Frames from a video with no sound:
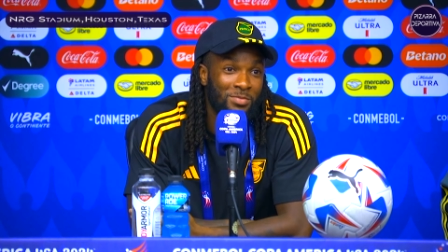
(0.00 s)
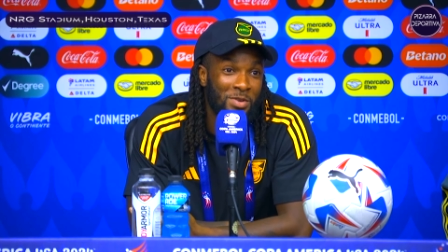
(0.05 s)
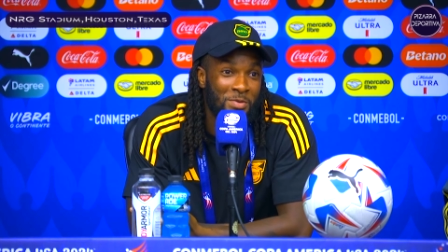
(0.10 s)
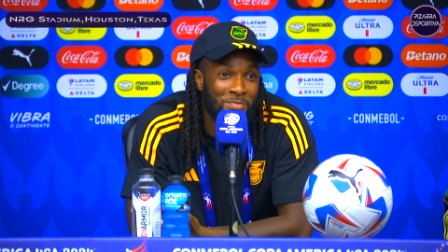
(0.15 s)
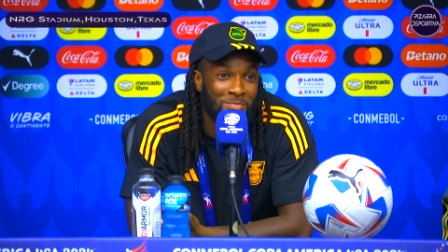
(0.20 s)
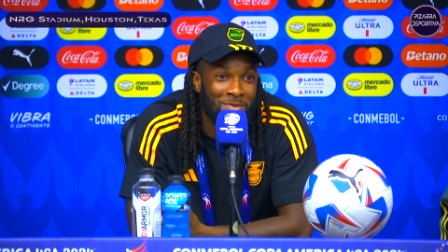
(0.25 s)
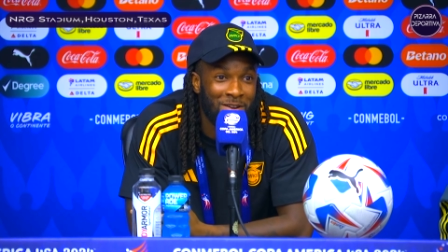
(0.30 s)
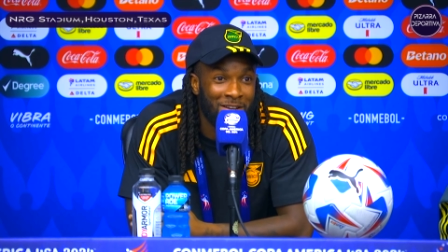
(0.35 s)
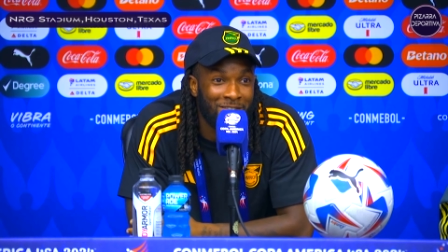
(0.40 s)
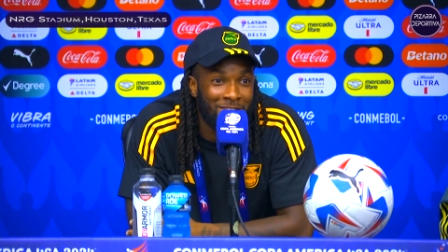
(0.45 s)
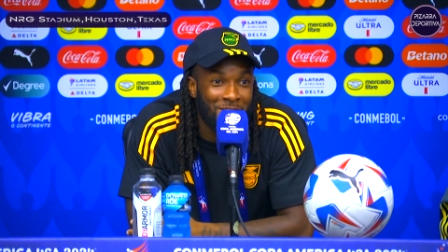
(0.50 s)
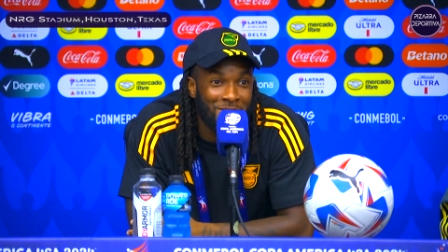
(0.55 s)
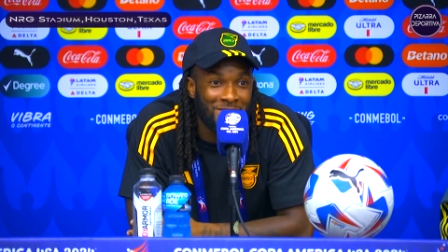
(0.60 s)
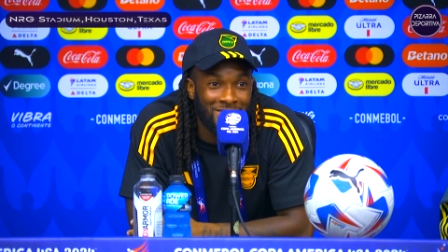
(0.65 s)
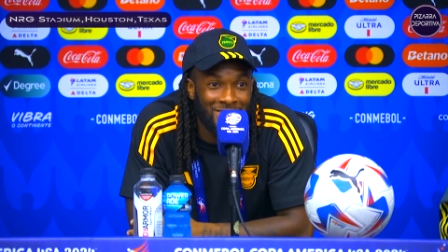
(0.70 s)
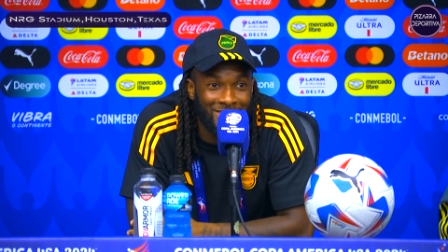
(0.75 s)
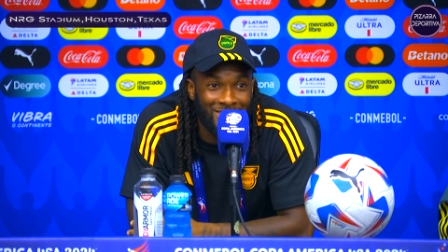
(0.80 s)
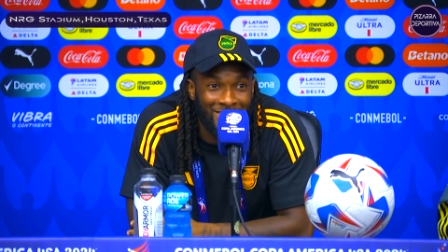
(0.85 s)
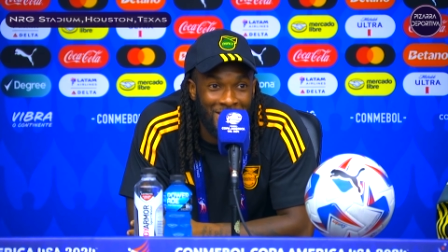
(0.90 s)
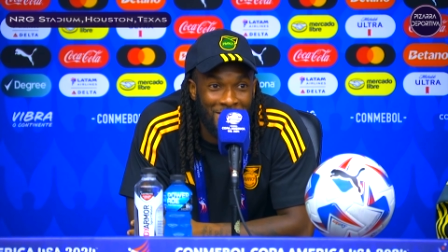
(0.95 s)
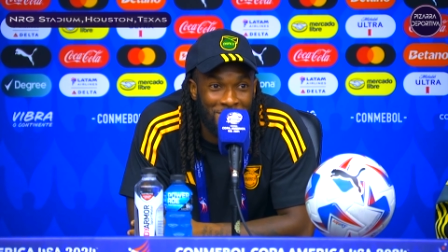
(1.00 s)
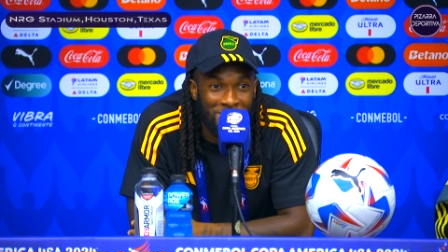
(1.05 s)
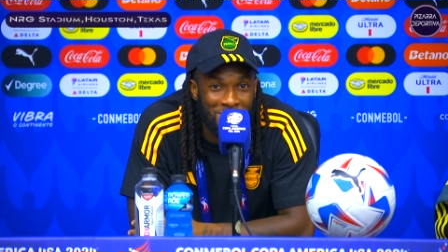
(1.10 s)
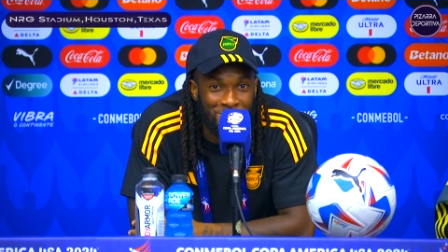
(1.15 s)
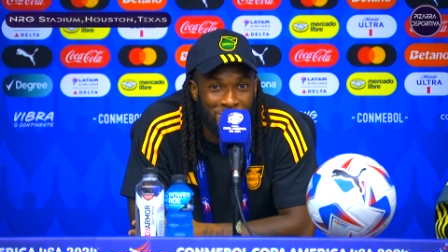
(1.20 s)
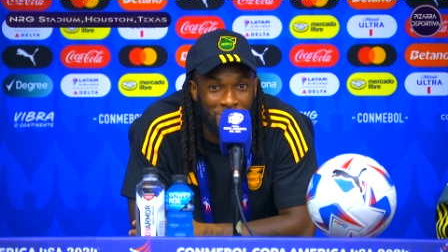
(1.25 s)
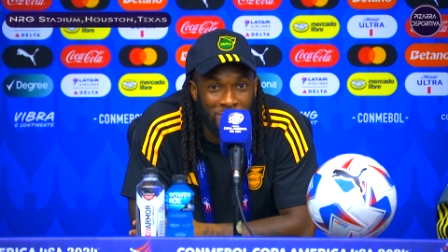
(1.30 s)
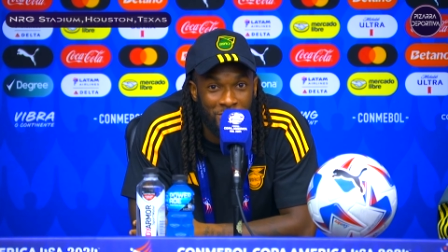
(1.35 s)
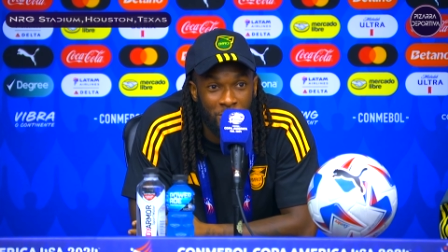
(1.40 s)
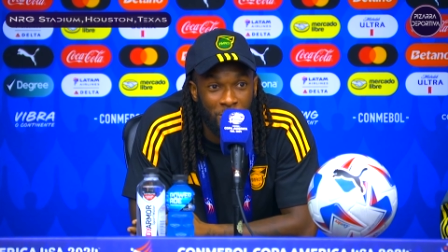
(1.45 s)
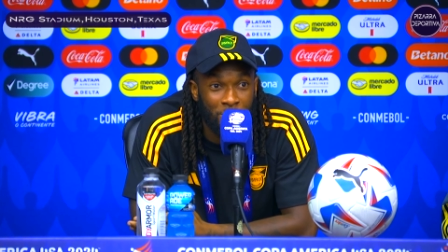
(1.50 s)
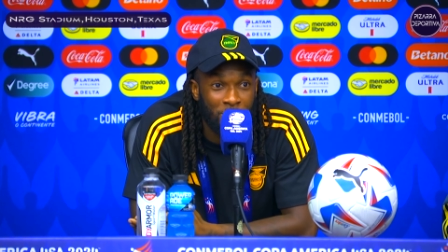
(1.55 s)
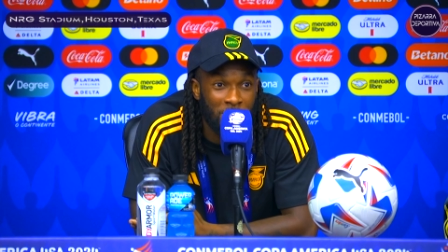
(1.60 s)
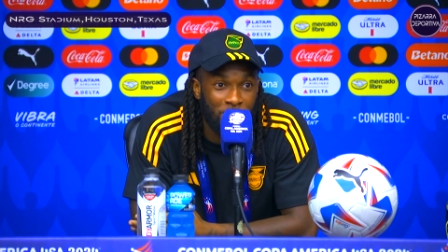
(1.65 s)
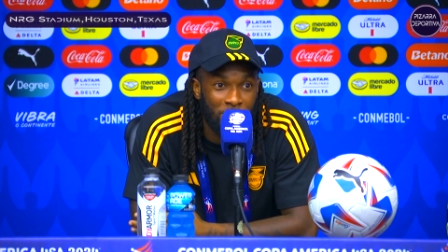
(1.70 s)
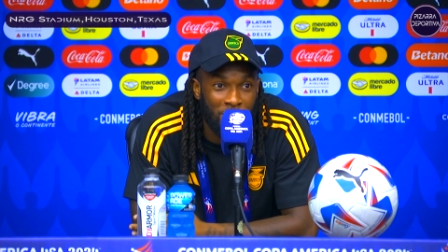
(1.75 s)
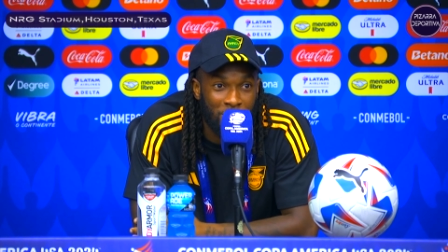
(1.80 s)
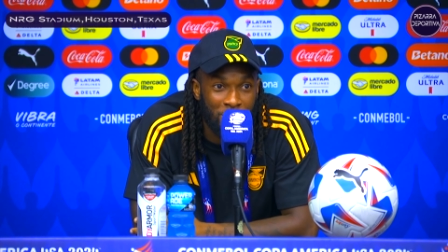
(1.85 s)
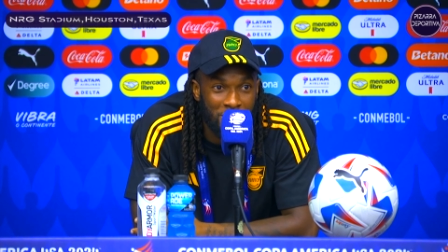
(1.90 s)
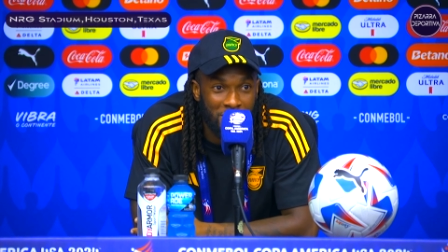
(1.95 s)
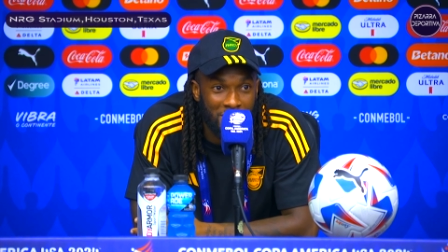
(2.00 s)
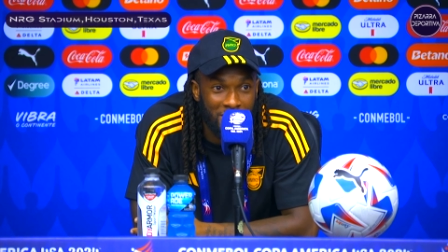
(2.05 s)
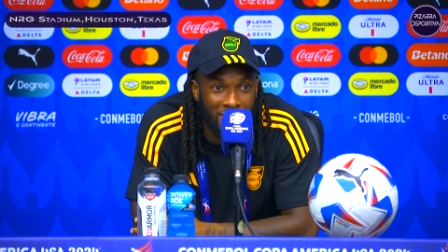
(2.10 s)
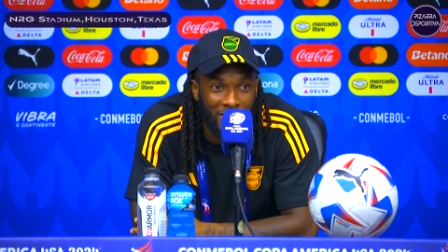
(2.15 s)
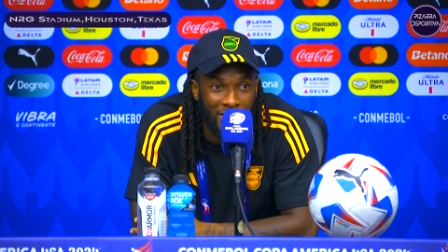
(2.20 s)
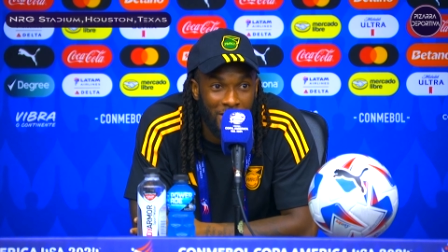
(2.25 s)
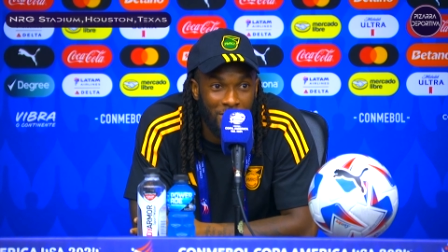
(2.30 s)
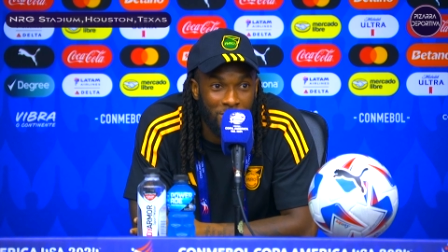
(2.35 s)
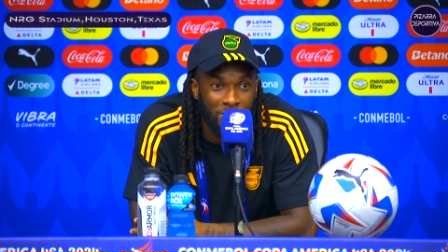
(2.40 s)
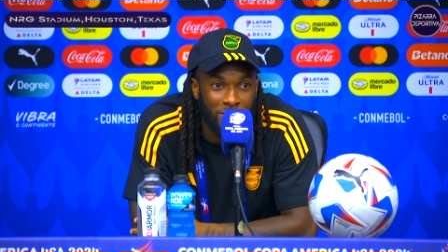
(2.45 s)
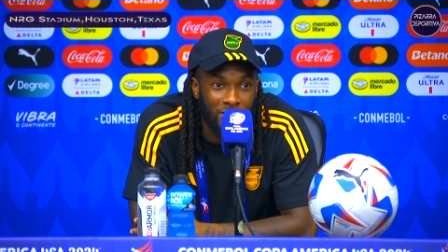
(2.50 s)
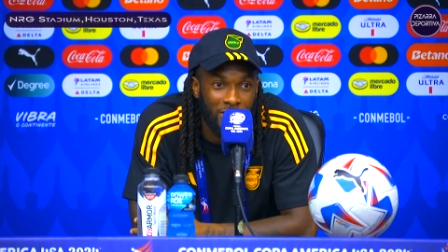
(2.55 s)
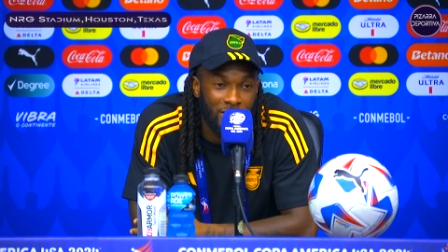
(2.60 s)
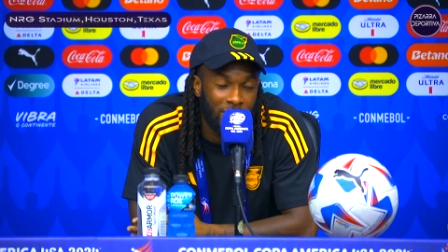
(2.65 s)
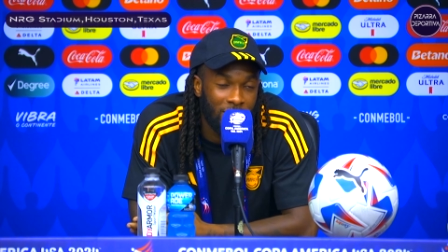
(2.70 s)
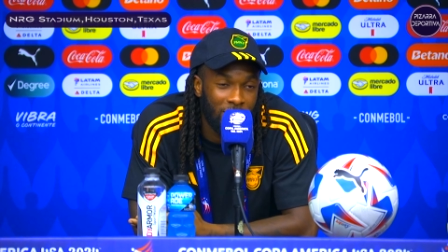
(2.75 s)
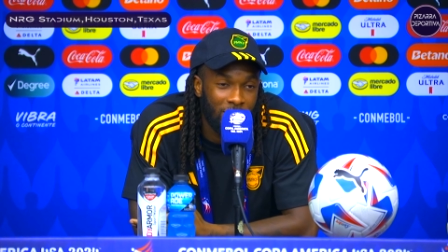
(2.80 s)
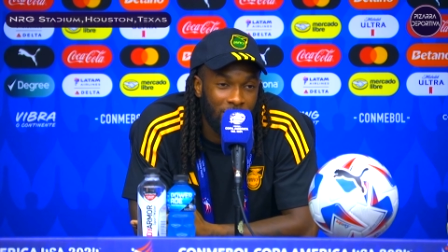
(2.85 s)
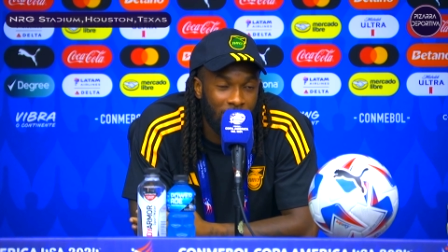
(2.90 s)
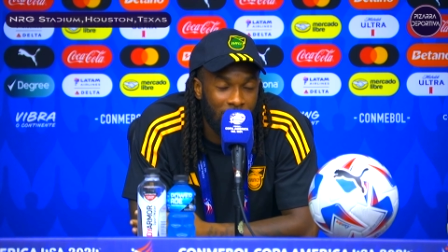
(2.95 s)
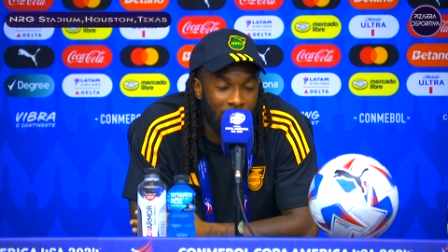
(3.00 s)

People might go into the game tomorrow, or people are watching the game thinking